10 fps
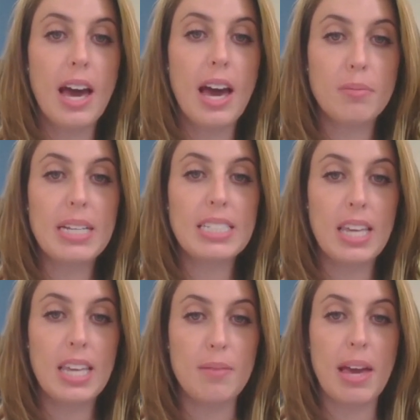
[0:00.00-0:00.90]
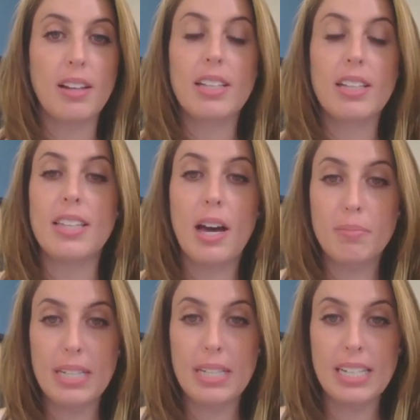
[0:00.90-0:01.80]
The help desk email is
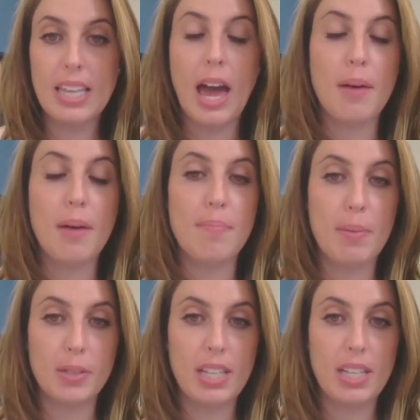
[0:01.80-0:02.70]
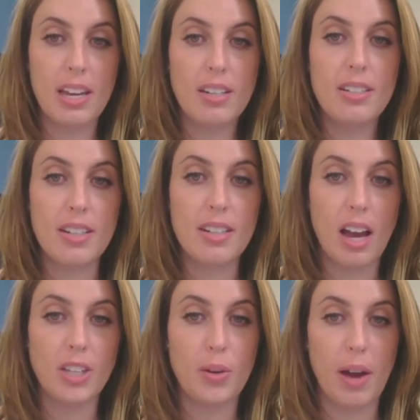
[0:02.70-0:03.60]
helpdesk at
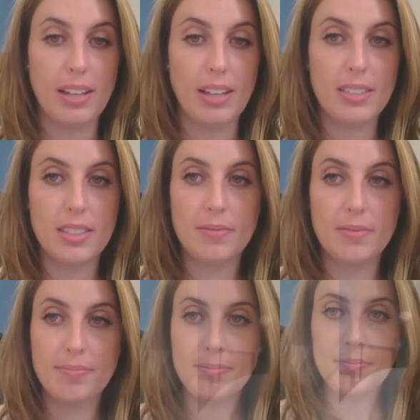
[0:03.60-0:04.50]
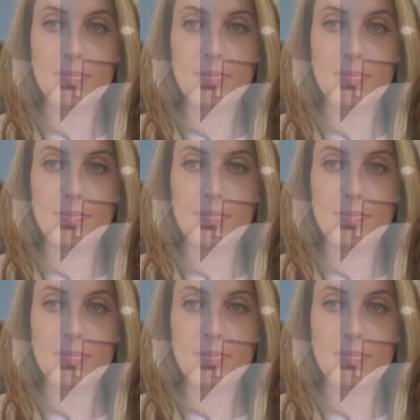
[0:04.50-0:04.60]
mapleton.us.